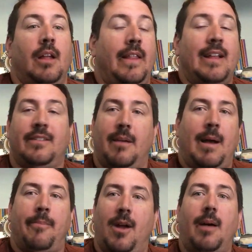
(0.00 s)
No, that's not
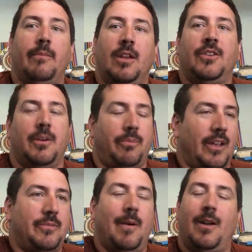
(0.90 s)
my problem. You should
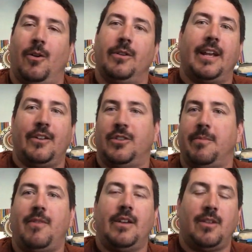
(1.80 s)
place me on hold and get a
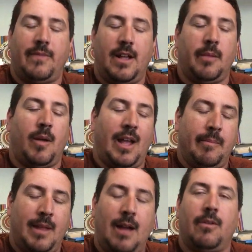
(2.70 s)
supervisor available. I
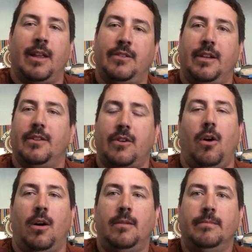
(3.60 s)
am not releasing this
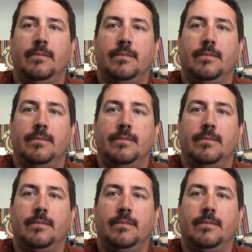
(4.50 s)
call.